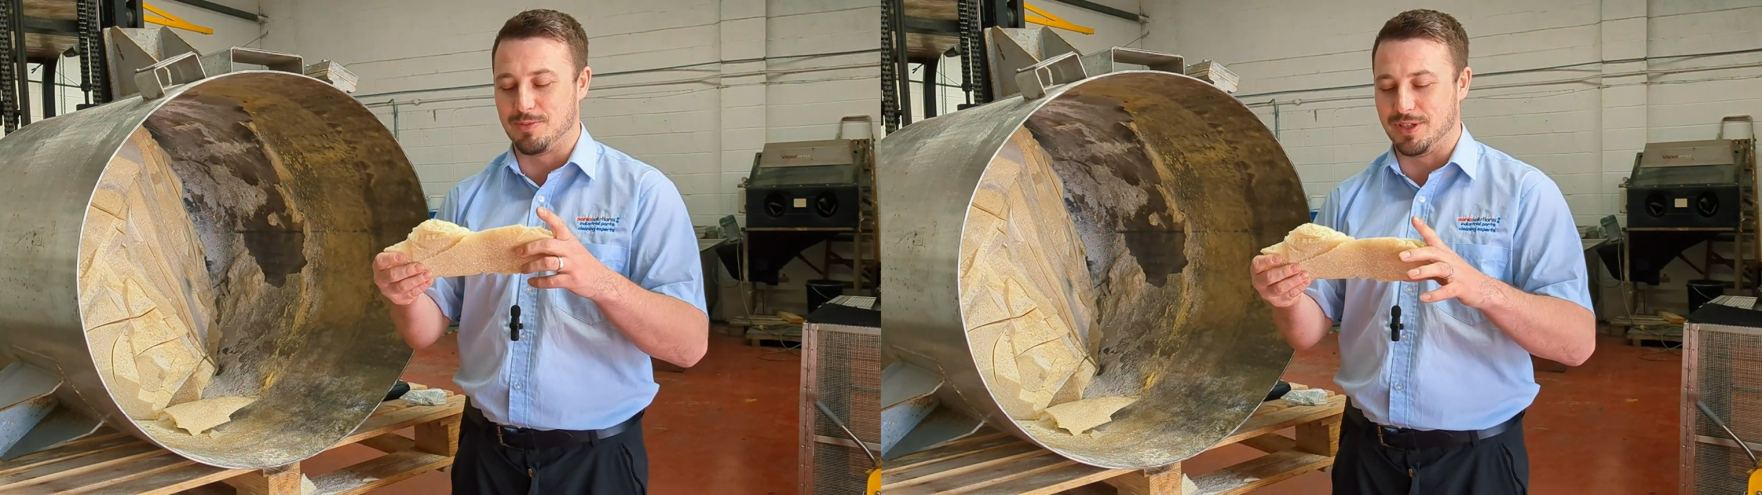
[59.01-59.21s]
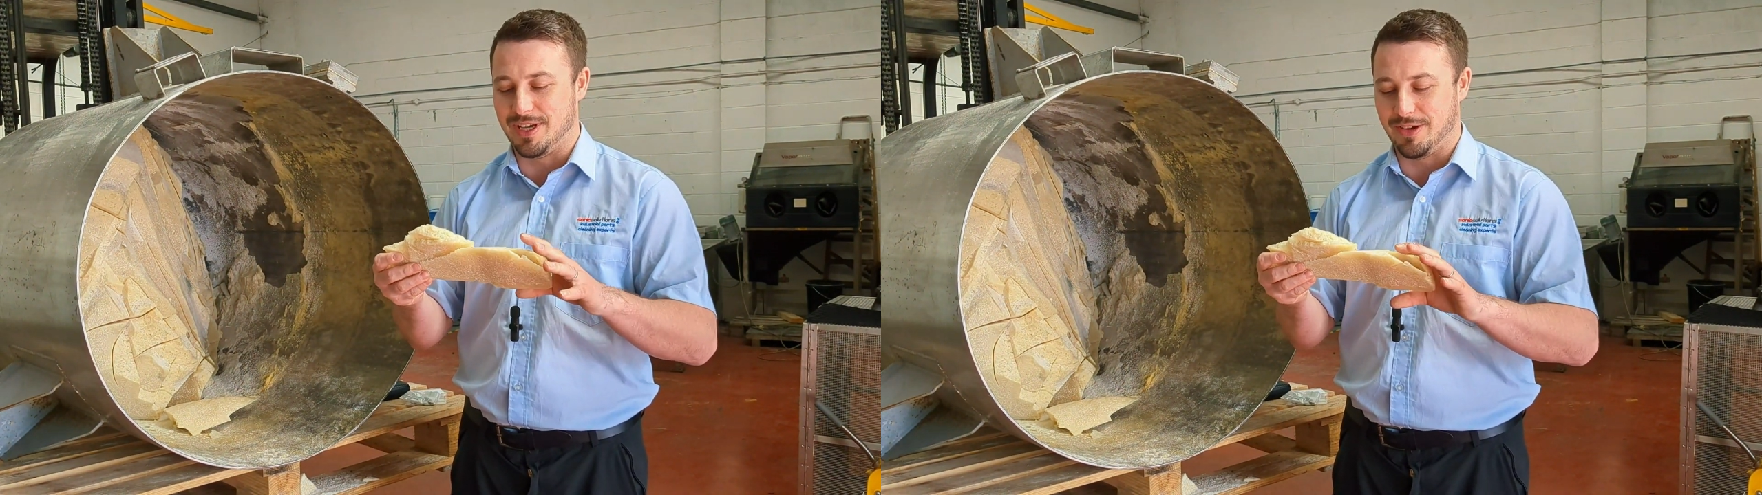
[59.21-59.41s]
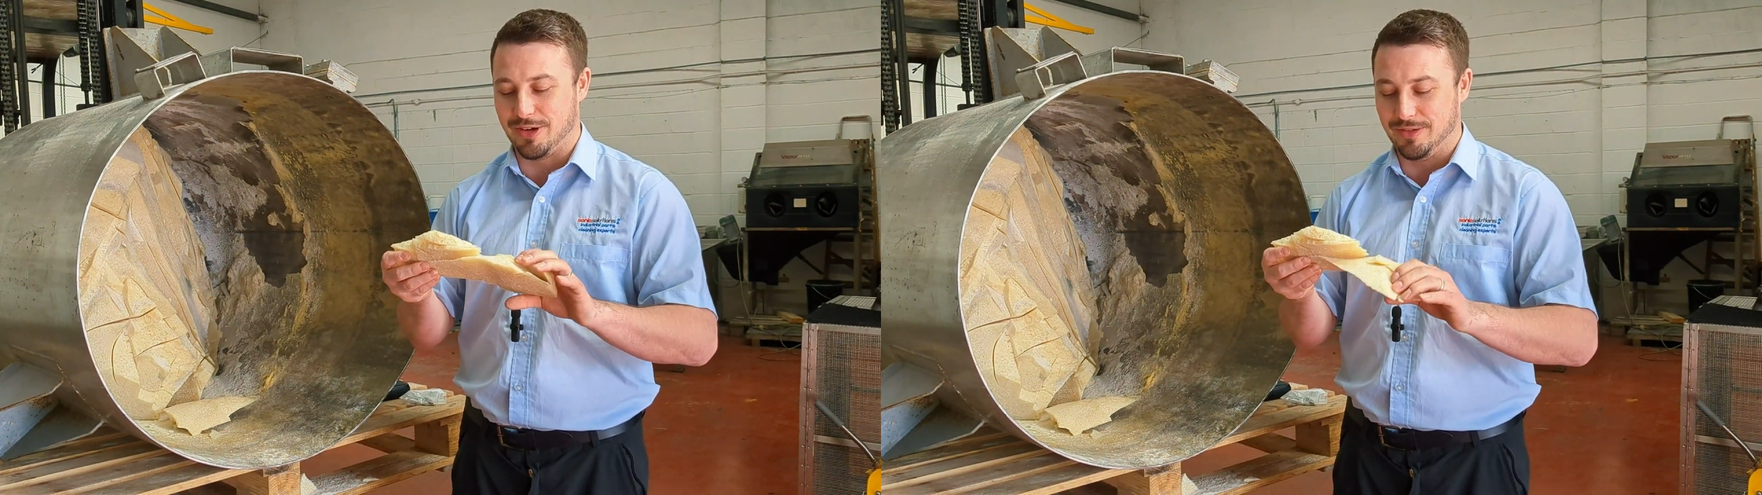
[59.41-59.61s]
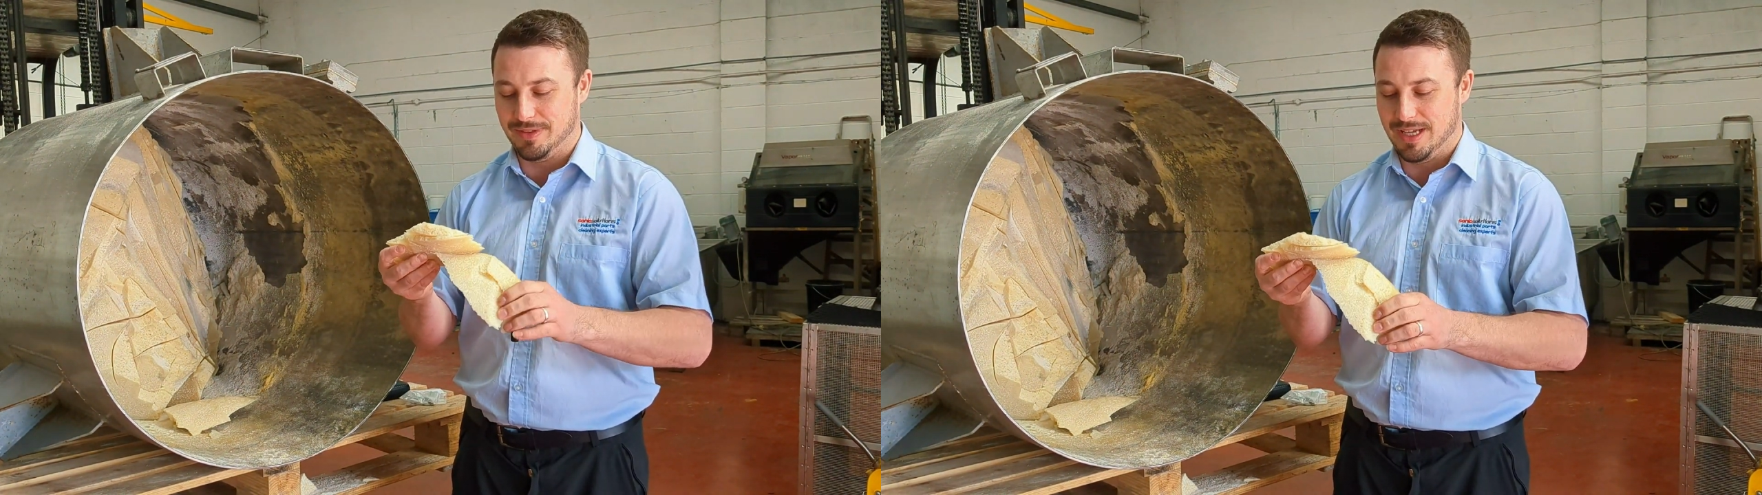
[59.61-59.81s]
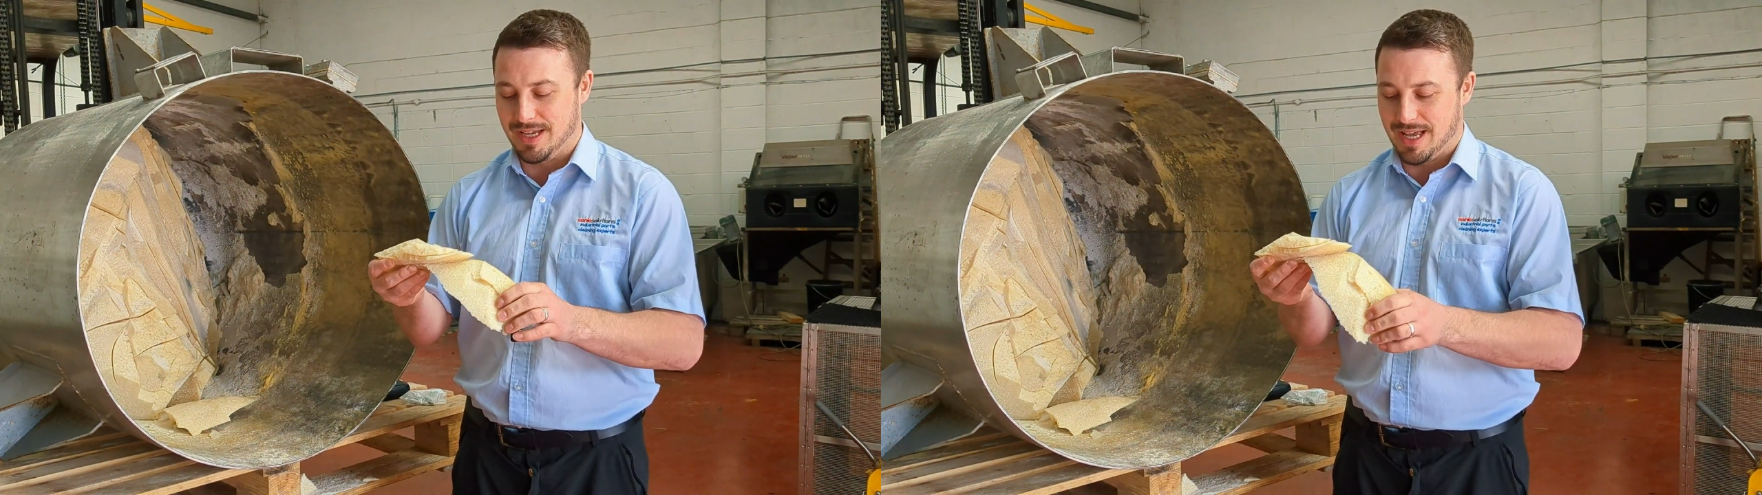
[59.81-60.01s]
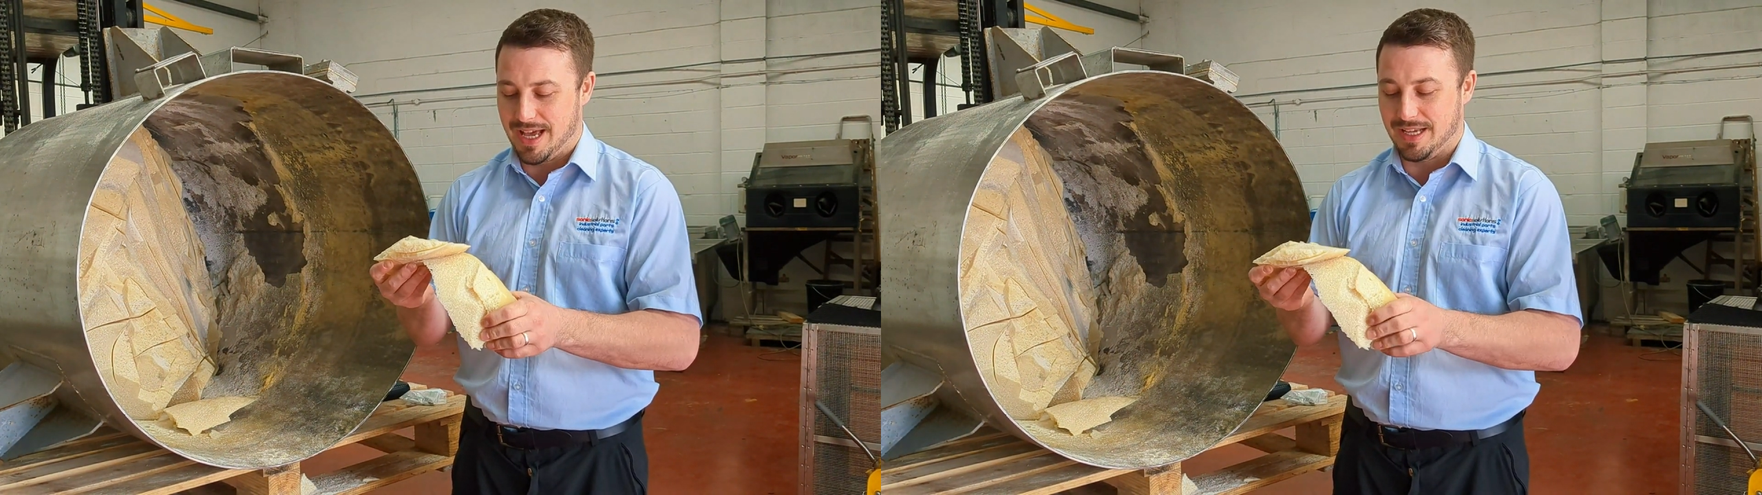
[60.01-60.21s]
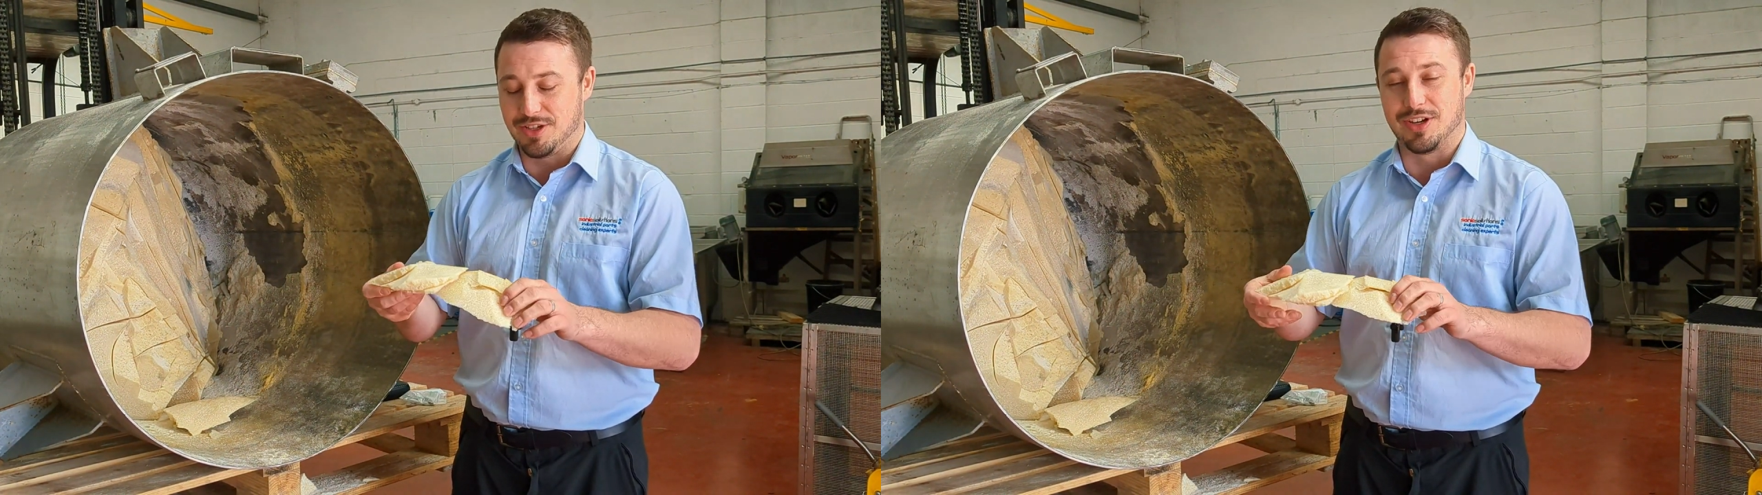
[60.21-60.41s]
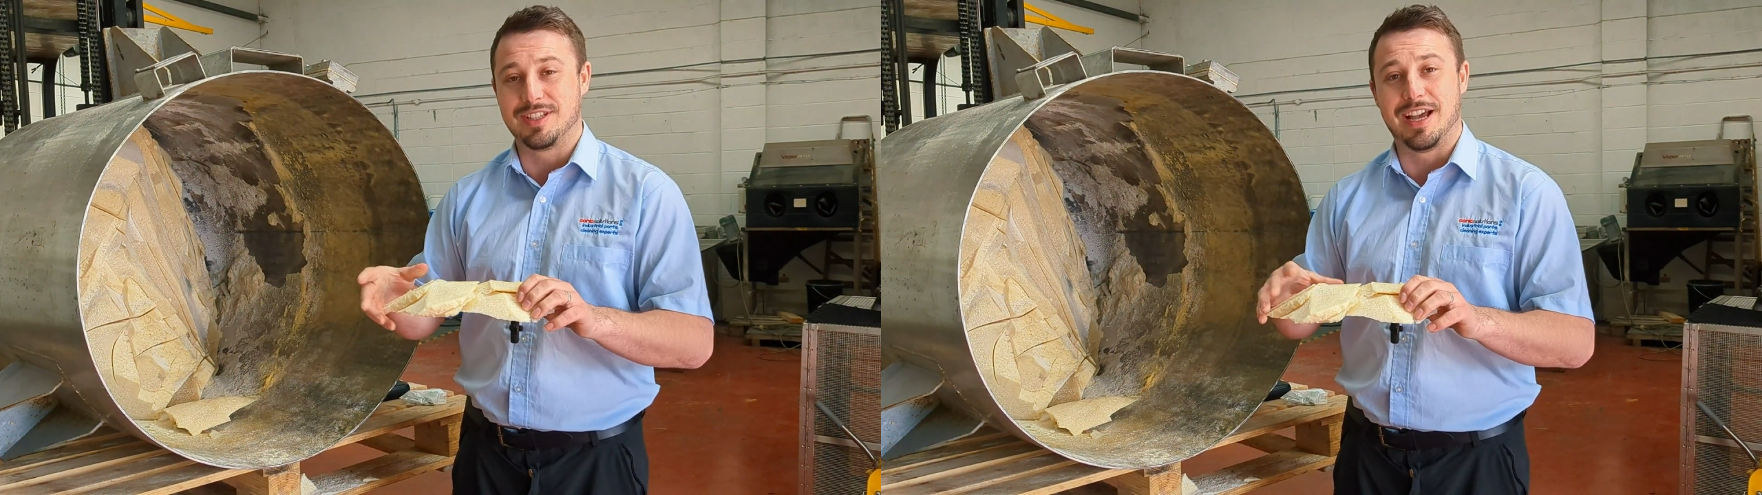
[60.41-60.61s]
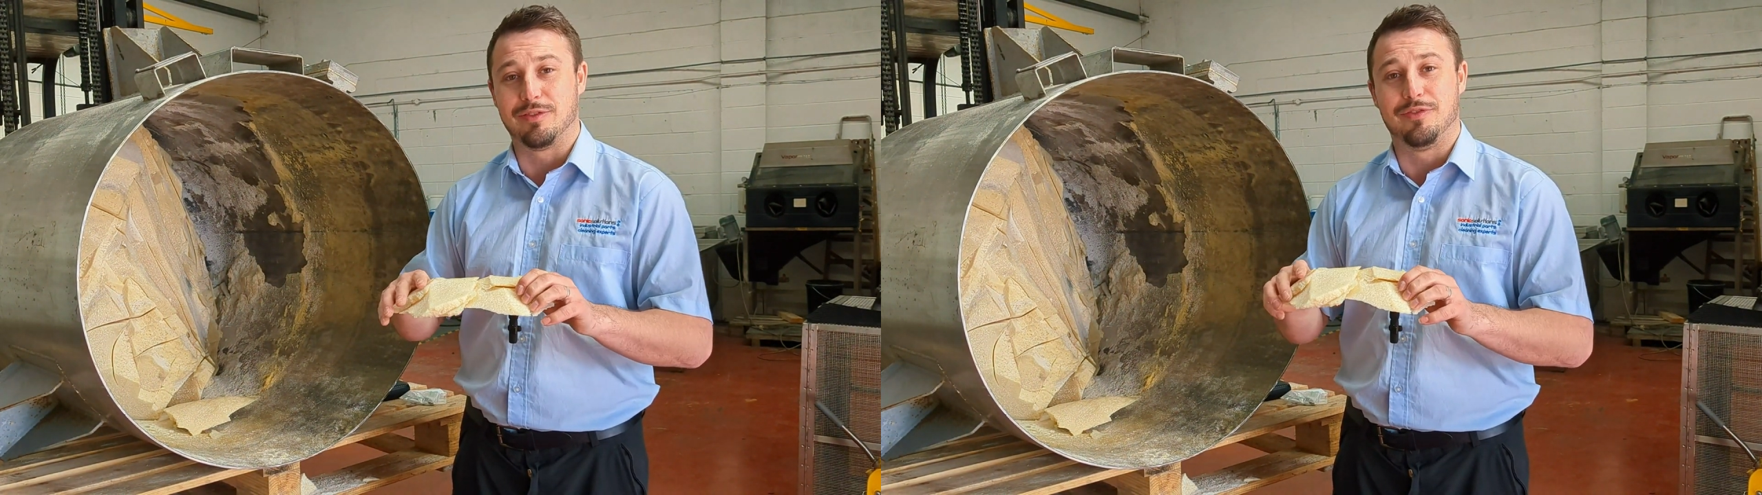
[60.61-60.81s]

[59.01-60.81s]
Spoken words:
material. It's going to set on